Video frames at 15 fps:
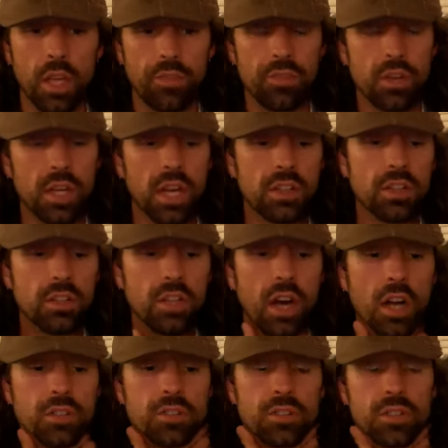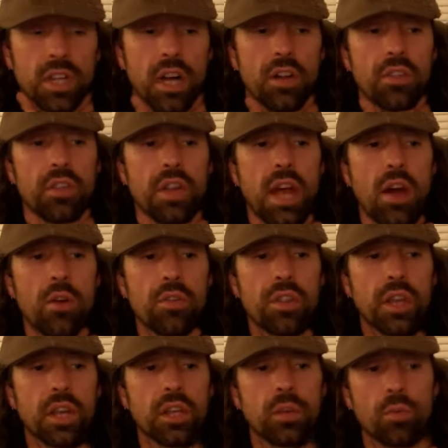If you cut the tonsils out, then how are
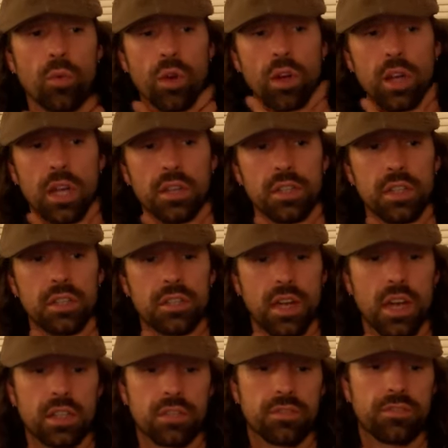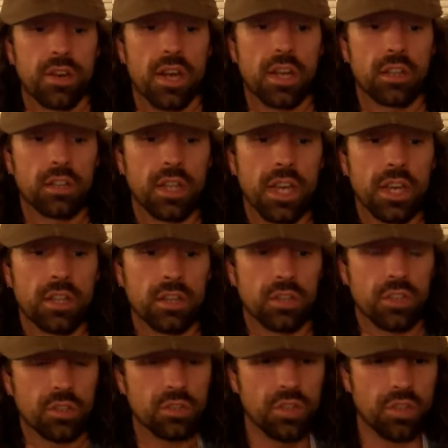they going to work at detoxifying later?
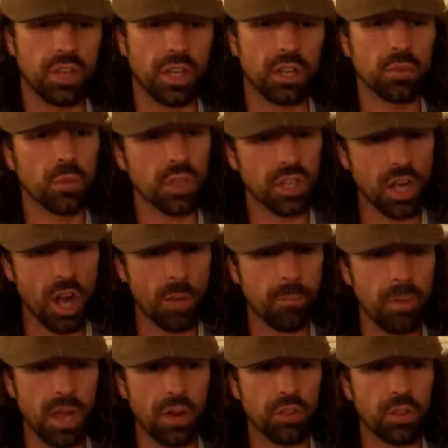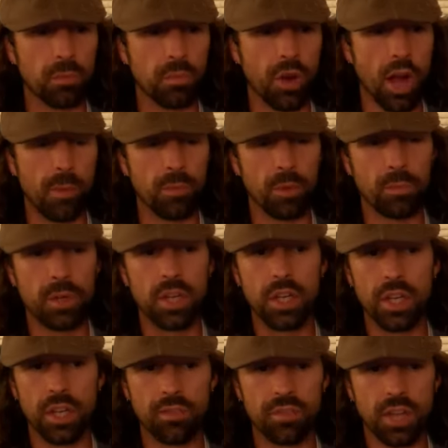Don't you think it would compound the problem
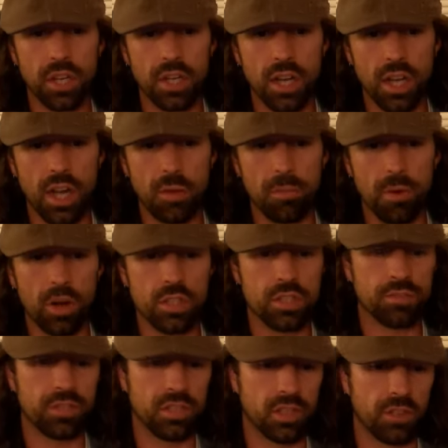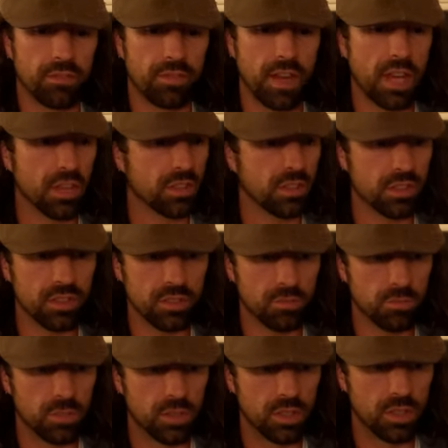if they cut out parts of his lymphatic system?